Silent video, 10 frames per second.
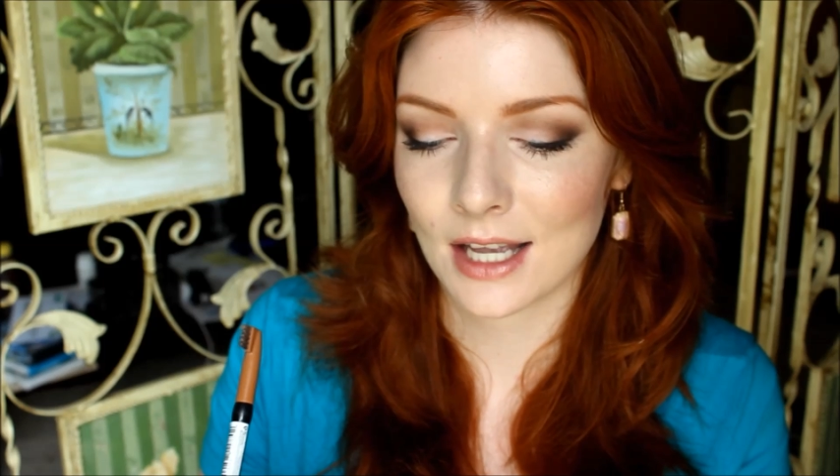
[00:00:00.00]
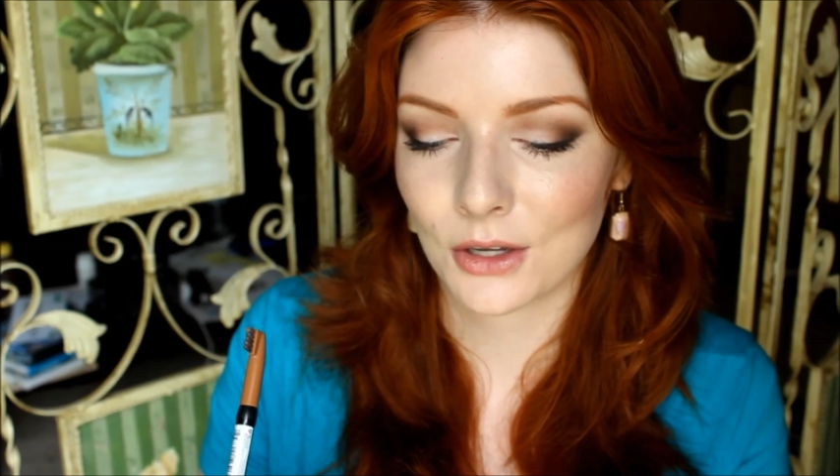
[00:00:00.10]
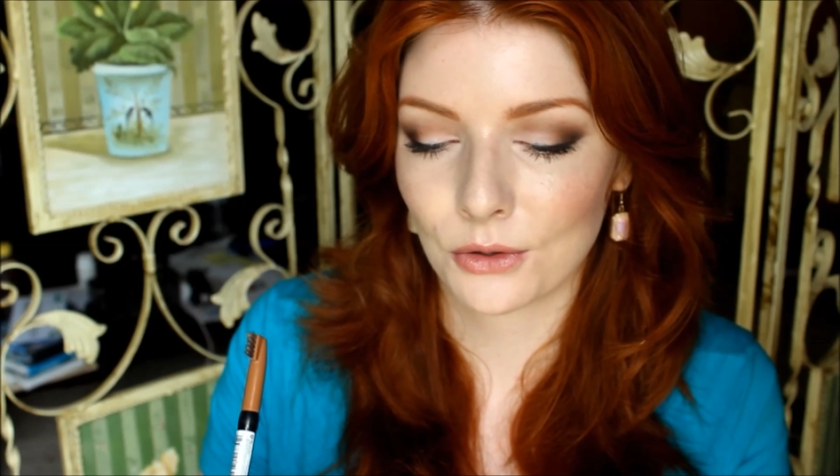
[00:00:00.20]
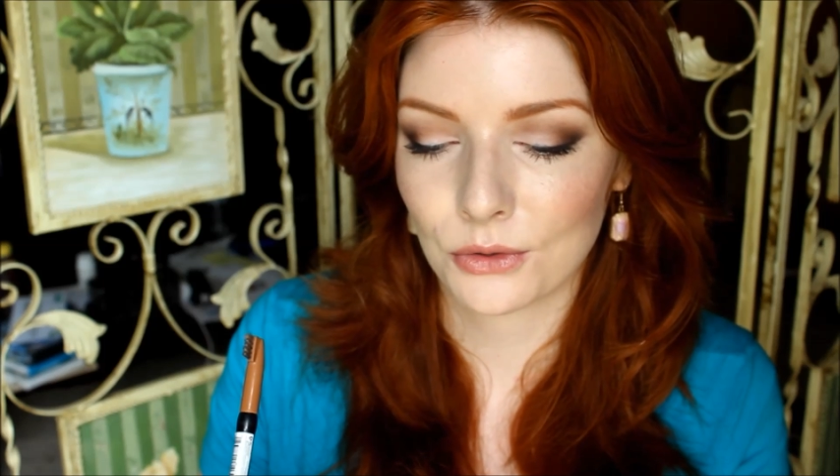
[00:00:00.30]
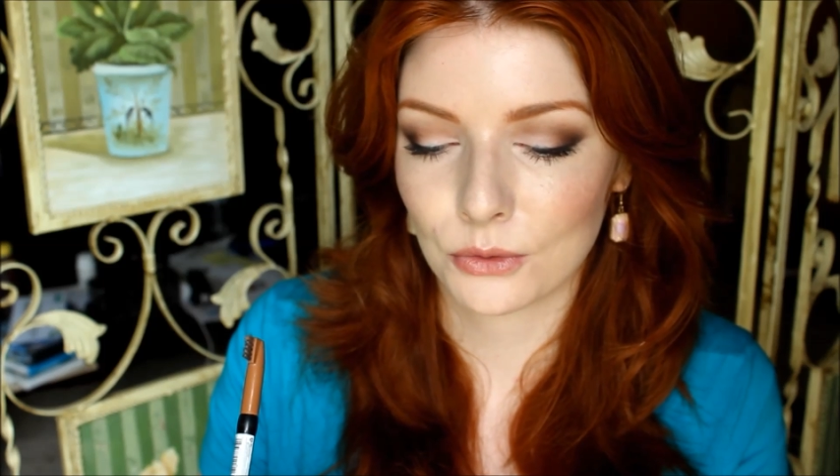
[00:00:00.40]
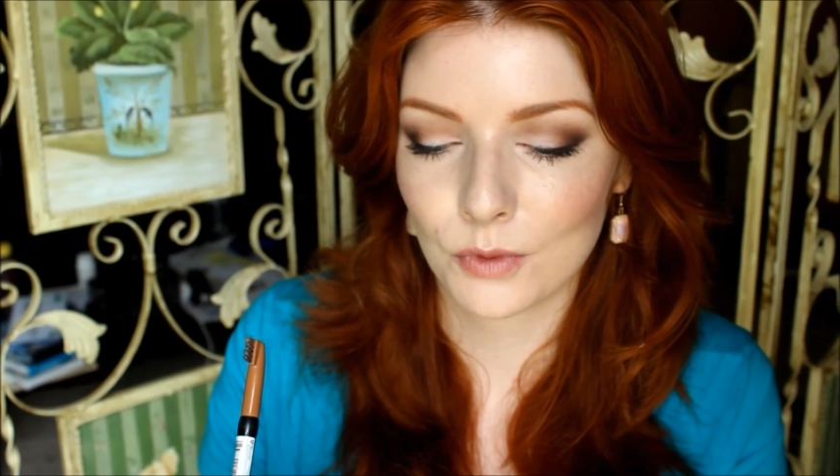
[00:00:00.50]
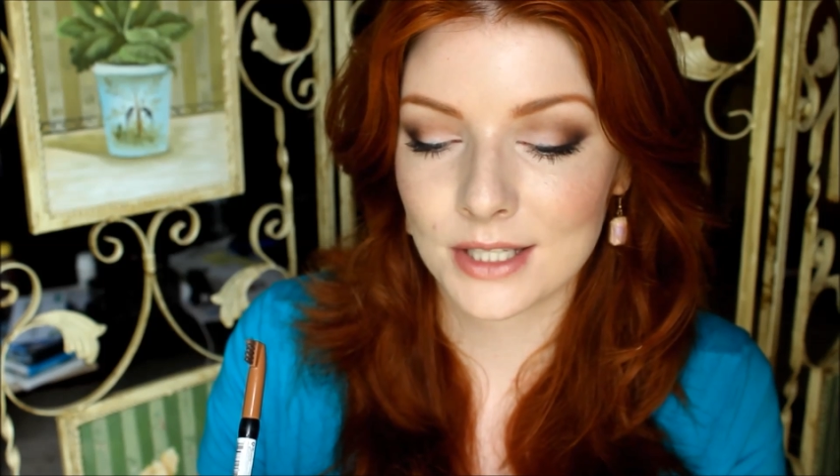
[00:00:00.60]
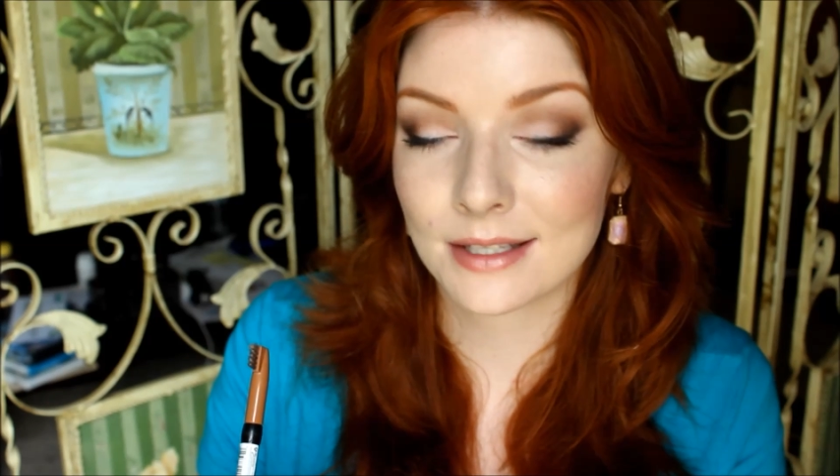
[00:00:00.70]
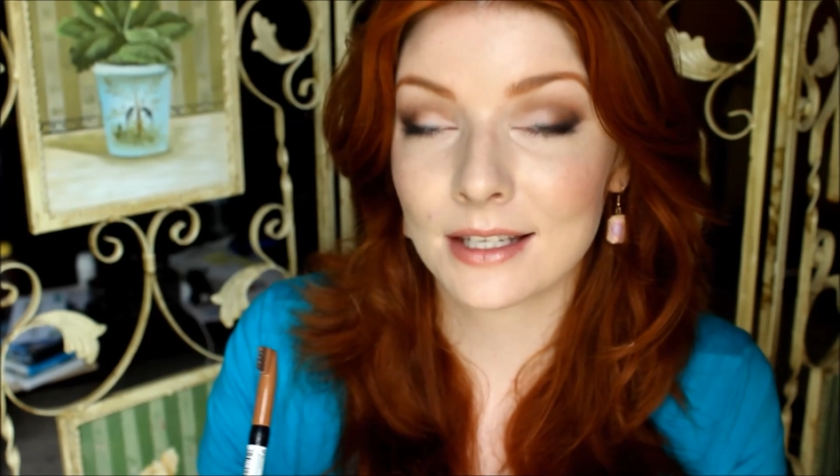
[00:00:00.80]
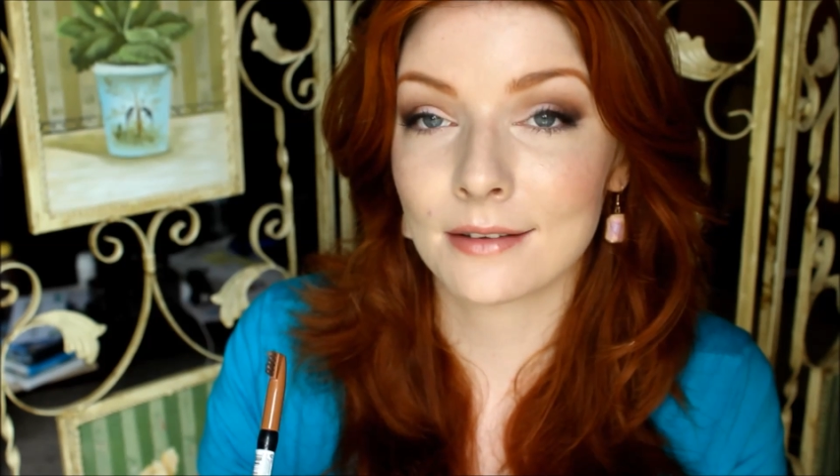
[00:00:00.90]
I go through
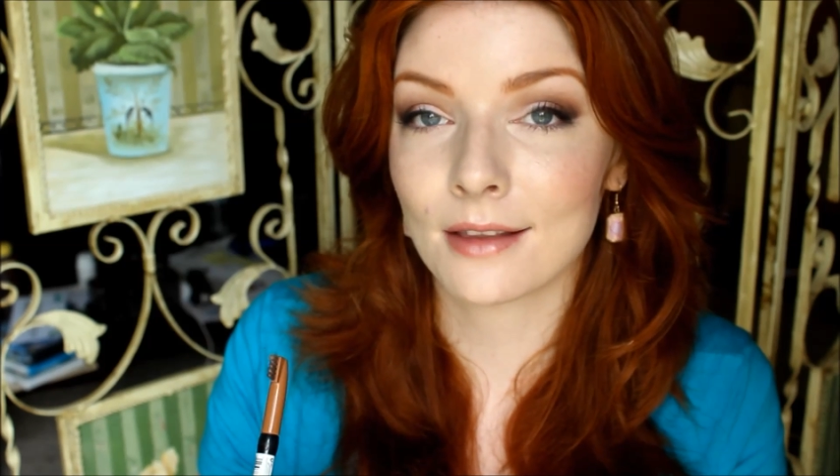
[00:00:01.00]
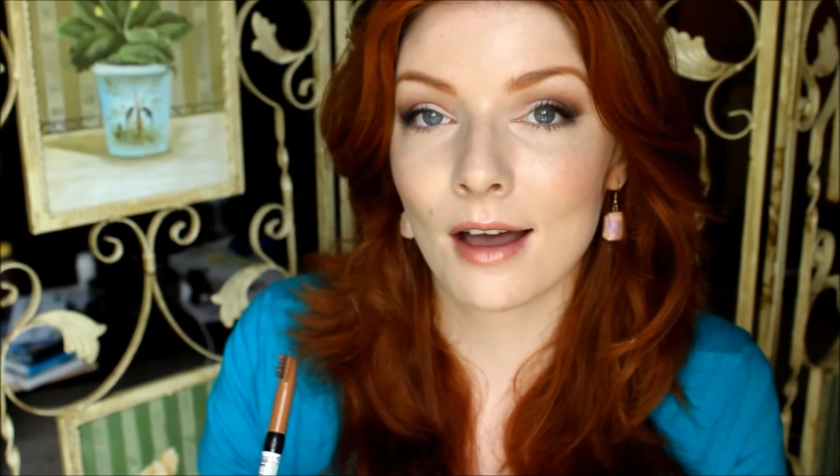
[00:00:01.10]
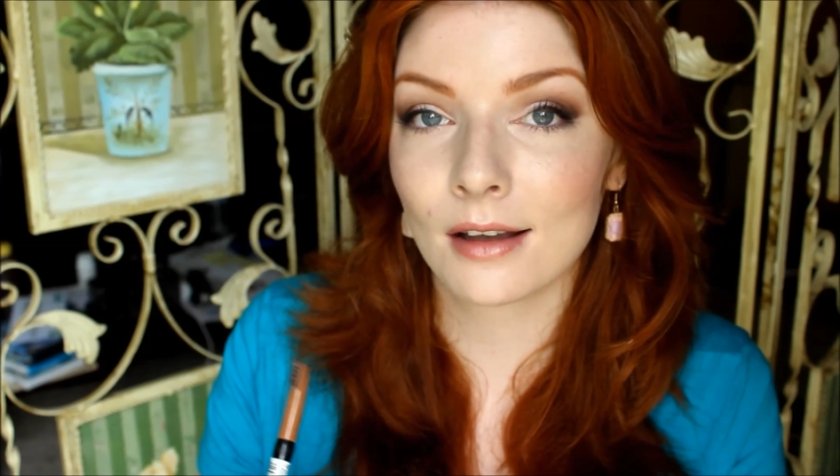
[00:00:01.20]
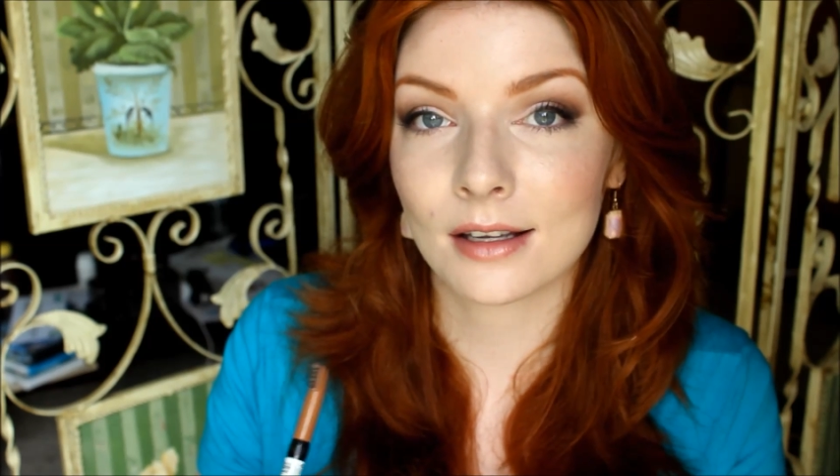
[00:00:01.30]
Whiskey a lot